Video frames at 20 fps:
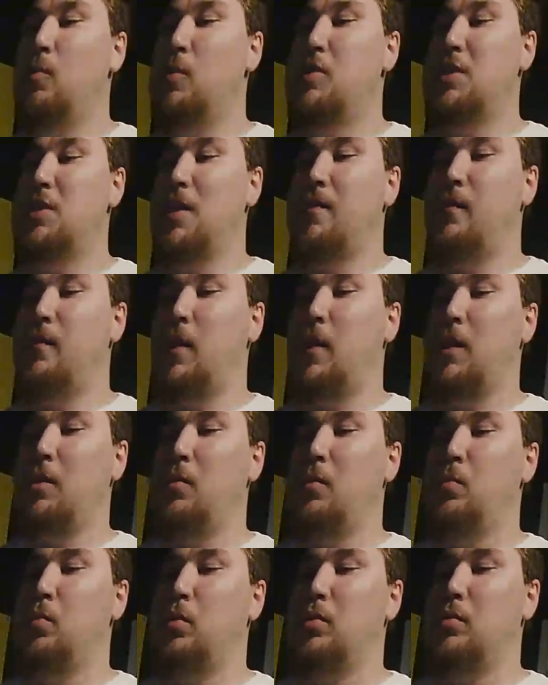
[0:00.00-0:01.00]
in which they
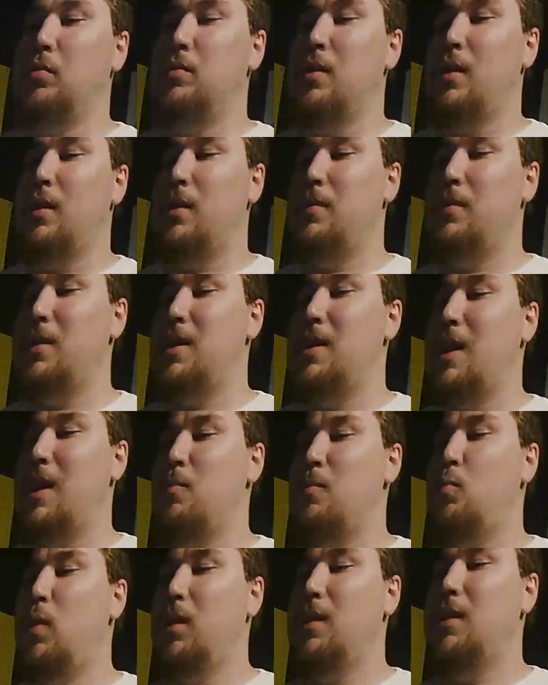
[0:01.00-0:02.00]
follow rules of the
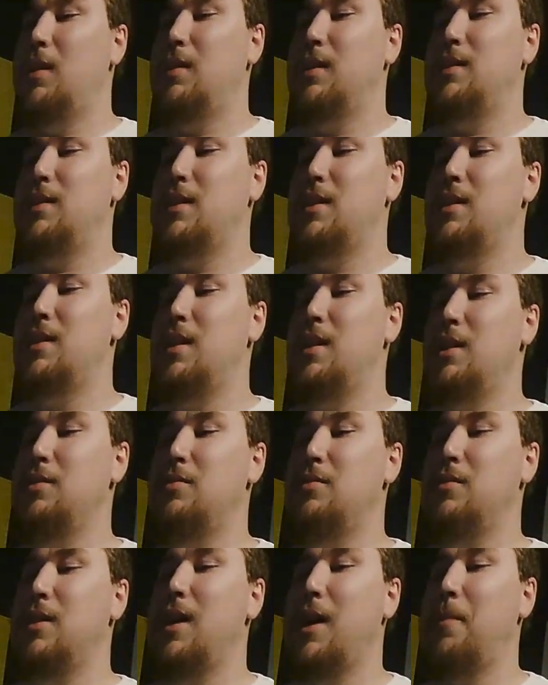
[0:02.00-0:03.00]
game willingly to
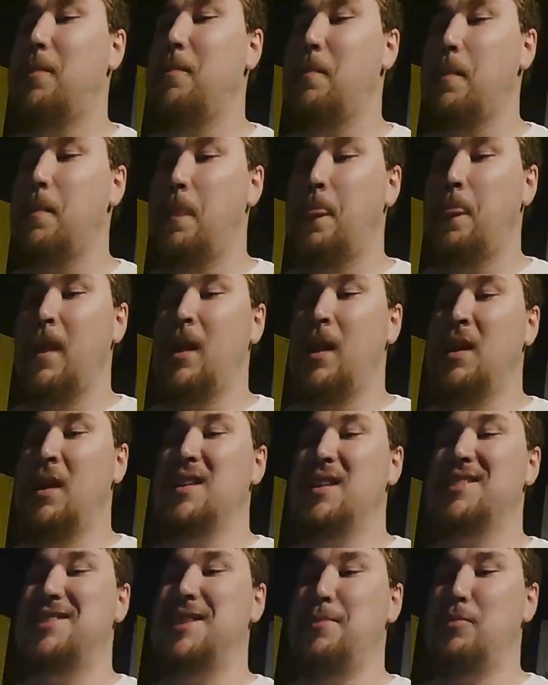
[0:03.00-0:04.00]
continue the game.
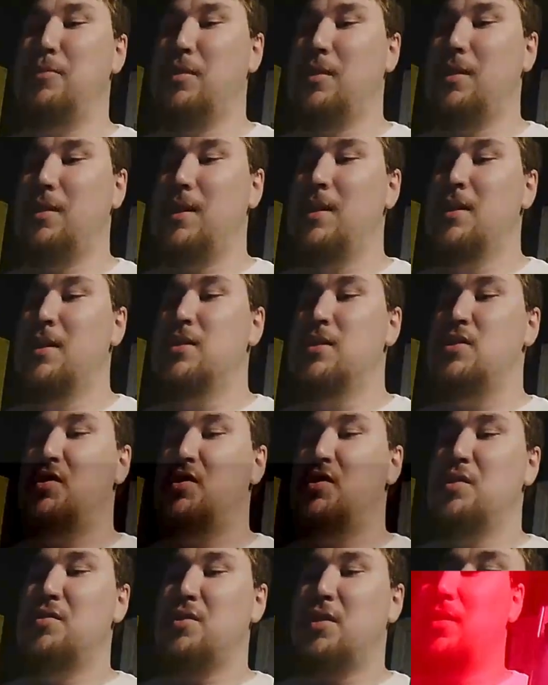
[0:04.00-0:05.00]
Similarly,
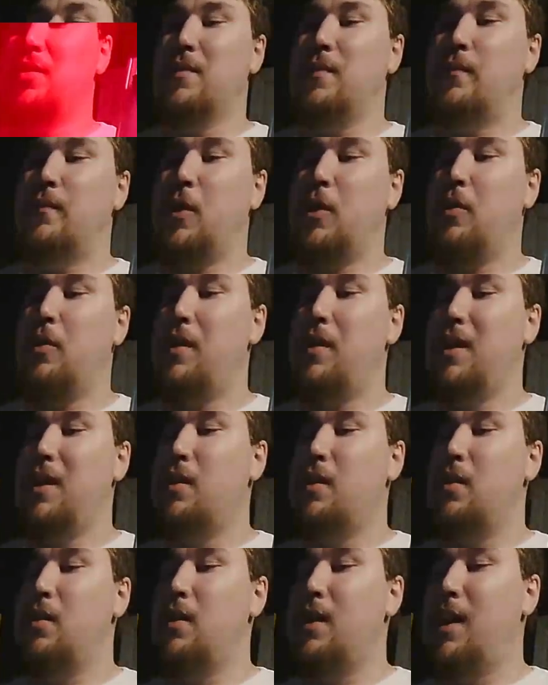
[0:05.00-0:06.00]
students are involved
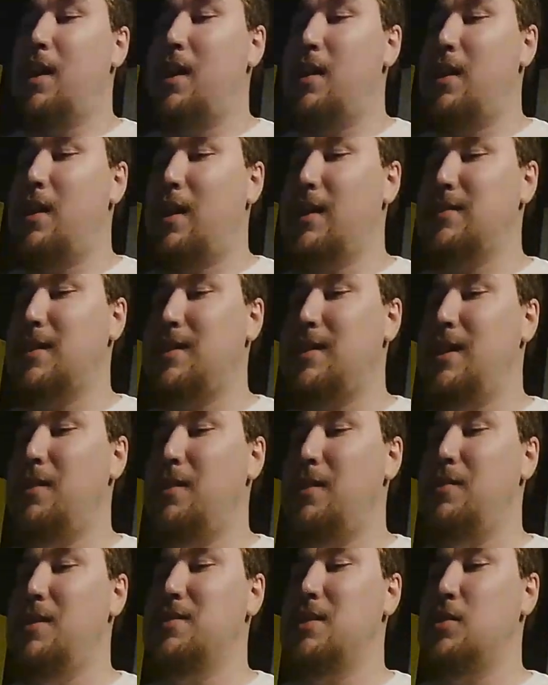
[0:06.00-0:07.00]
in class
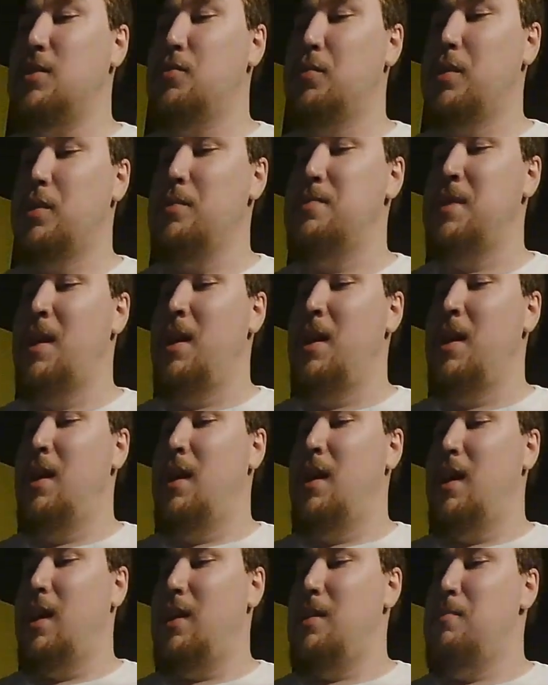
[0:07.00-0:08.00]
activities in groups,
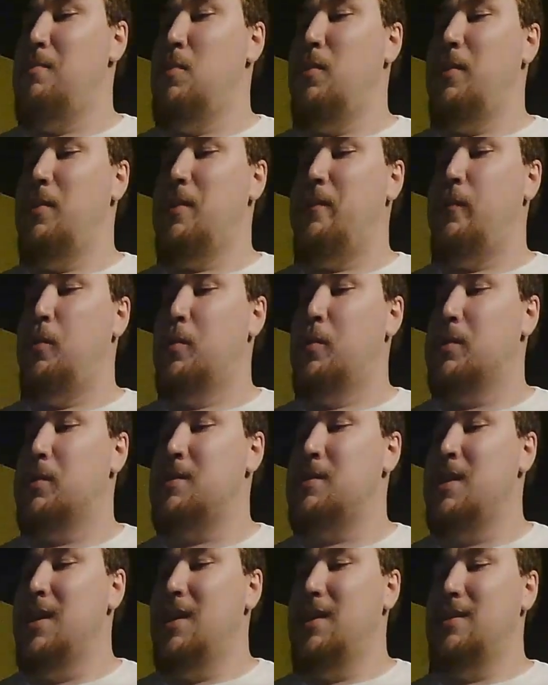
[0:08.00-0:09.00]
and the moving
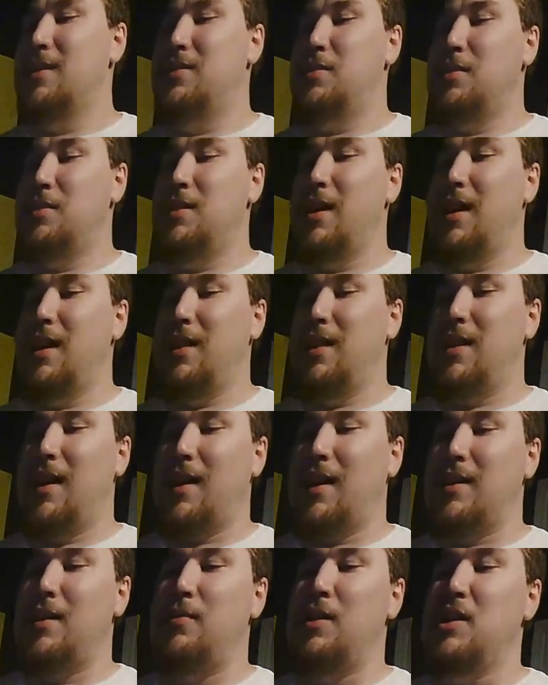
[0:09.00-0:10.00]
force is to get the
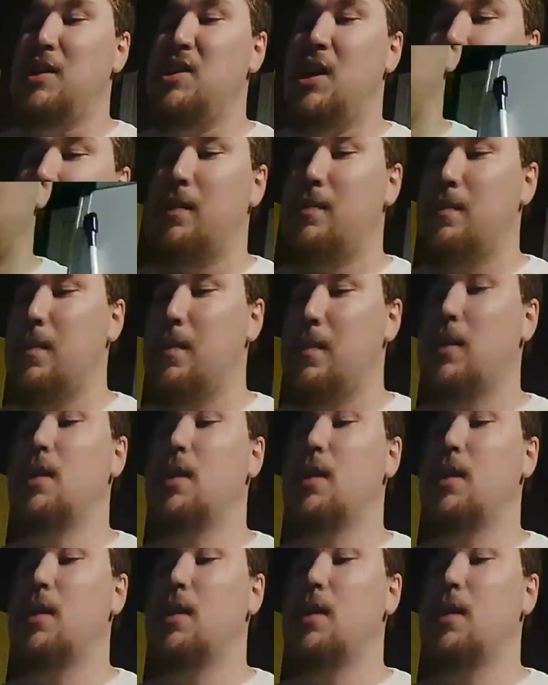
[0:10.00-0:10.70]
activity done.